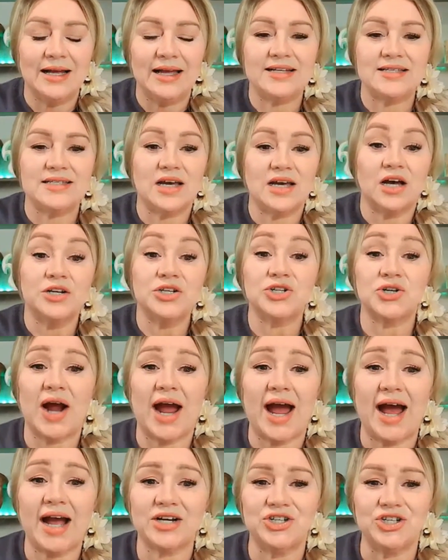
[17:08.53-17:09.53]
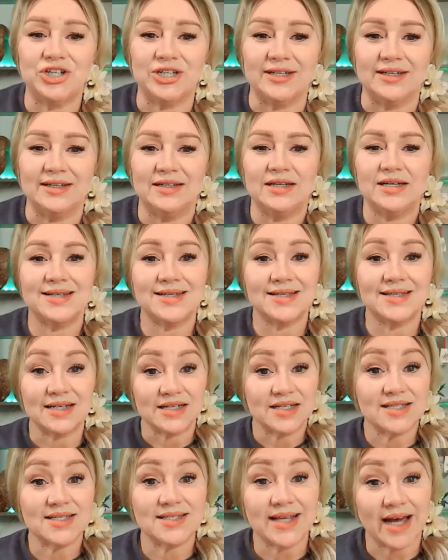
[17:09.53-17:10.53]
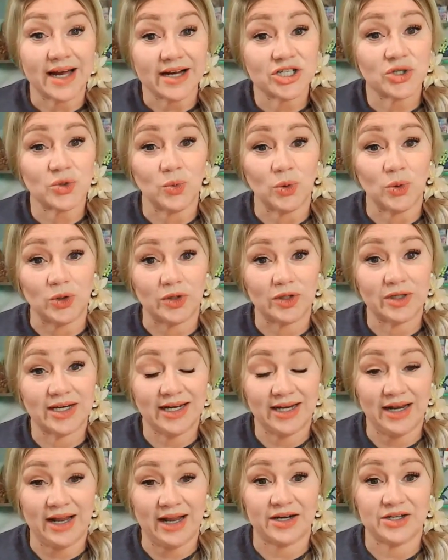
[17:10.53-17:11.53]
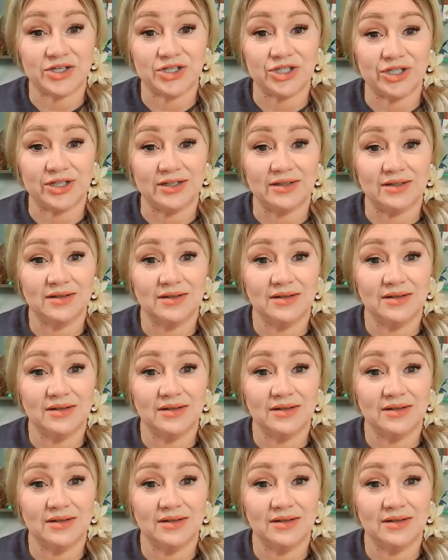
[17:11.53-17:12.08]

It's attraction, it's sexual connection